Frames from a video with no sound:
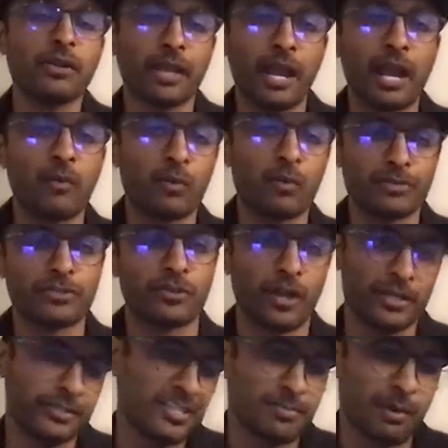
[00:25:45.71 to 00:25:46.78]
Okay, I want to
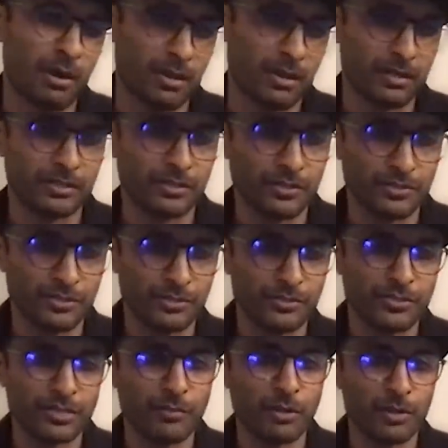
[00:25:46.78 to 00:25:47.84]
try this product. You know, you
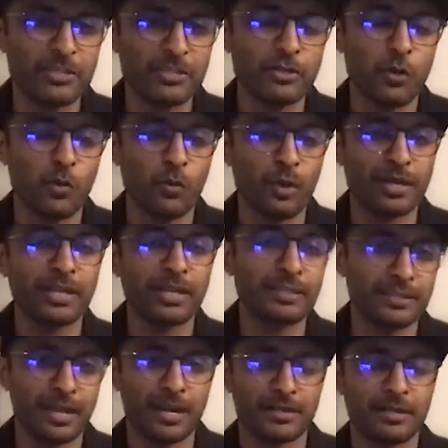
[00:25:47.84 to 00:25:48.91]
see what I mean? You're
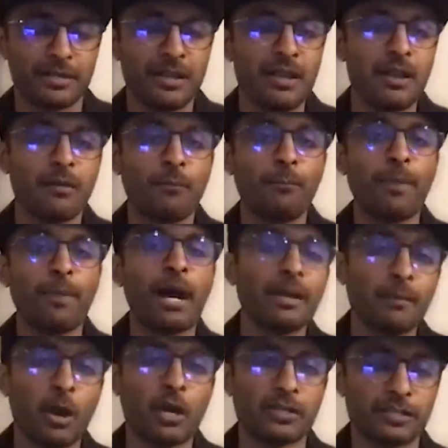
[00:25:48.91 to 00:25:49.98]
winning that buy
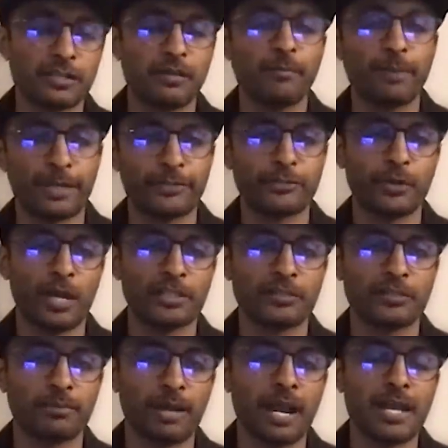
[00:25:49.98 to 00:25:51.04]
box compared to
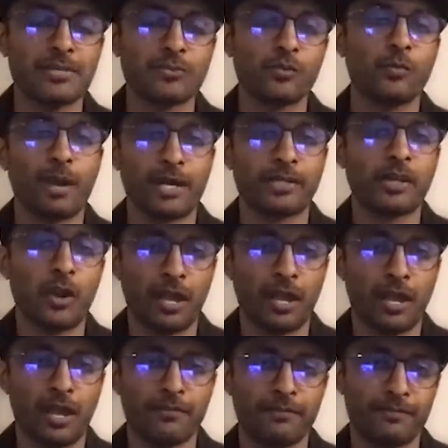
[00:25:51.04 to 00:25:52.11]
other brands who might
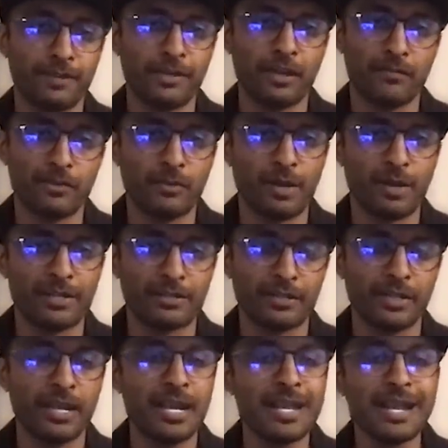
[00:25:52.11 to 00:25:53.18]
not have enough inventory.